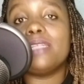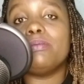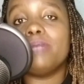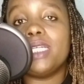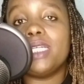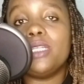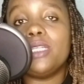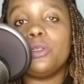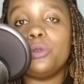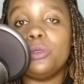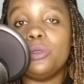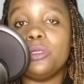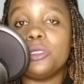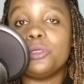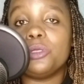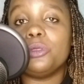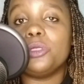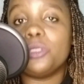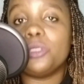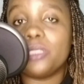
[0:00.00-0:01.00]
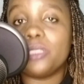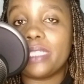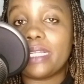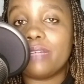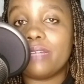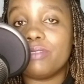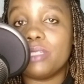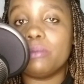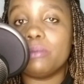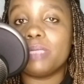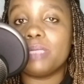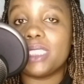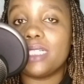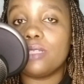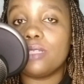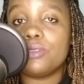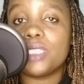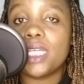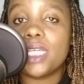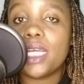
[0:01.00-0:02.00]
men who also don't love
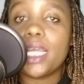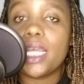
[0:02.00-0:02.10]
themselves.